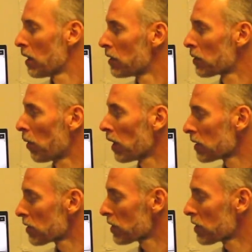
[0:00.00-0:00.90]
So
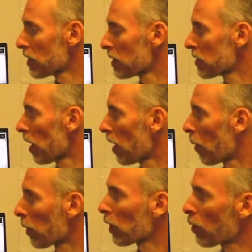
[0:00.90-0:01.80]
let's just start
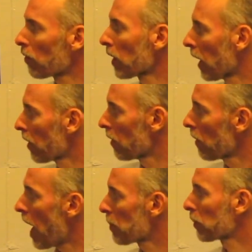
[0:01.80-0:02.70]
out. We're going to go over kind of
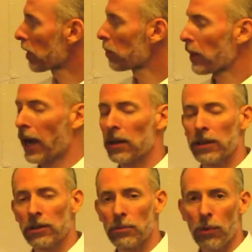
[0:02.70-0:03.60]
the operator panel
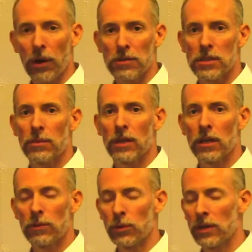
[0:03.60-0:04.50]
here and point out some of
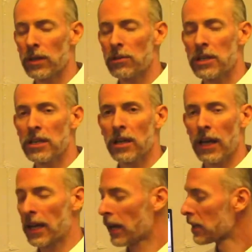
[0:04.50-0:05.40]
the really unique
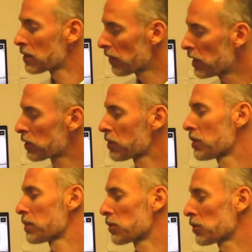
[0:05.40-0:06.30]
and nice features
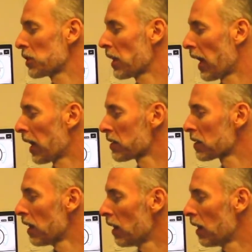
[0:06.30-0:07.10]
this machine has.